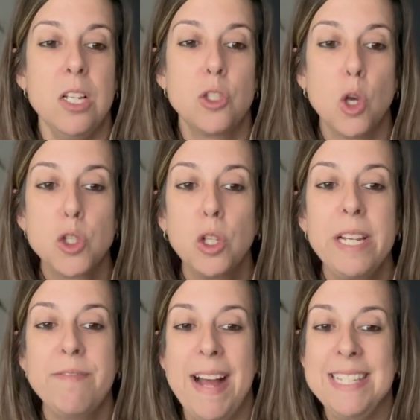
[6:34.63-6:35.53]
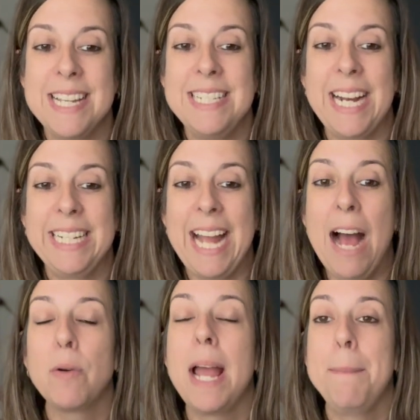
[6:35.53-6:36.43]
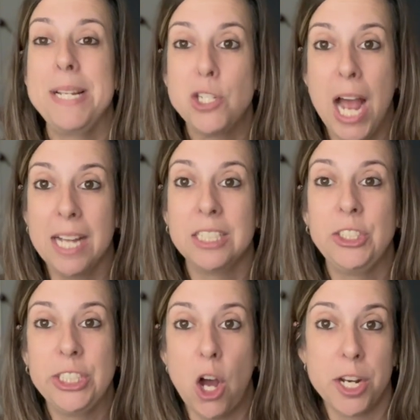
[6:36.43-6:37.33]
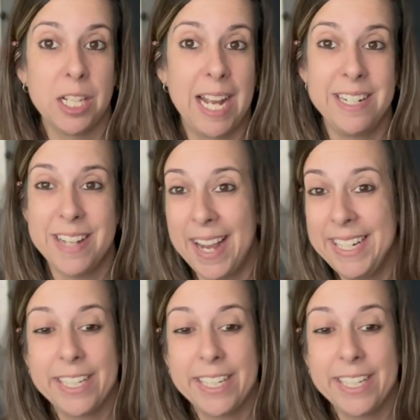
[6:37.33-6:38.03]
Social events and dining out can be challenging on a Lion diet.